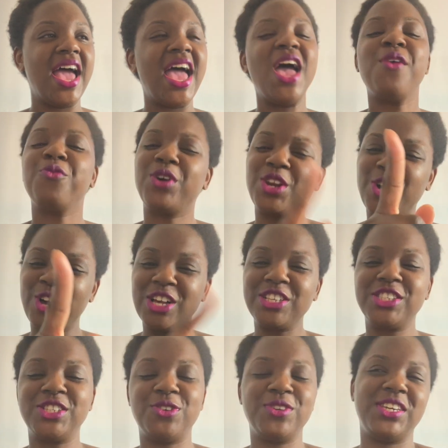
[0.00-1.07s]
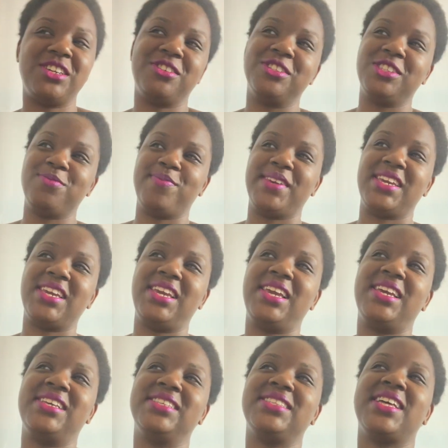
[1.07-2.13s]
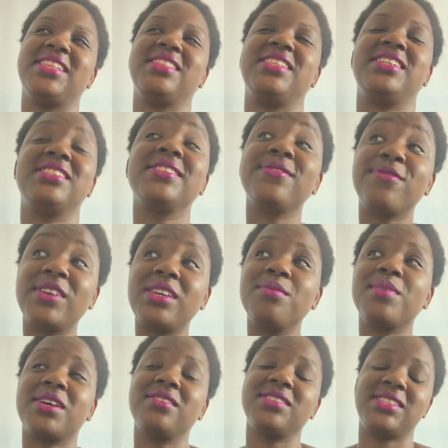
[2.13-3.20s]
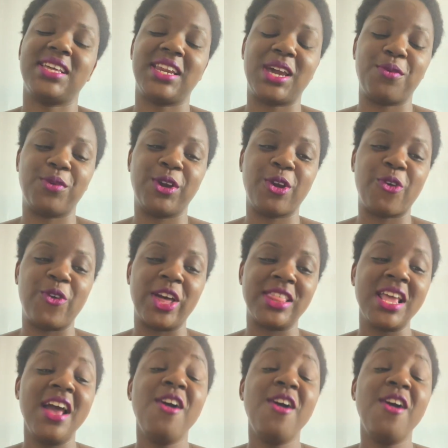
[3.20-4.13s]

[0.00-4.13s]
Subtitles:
what also kills me is that these females that I work with,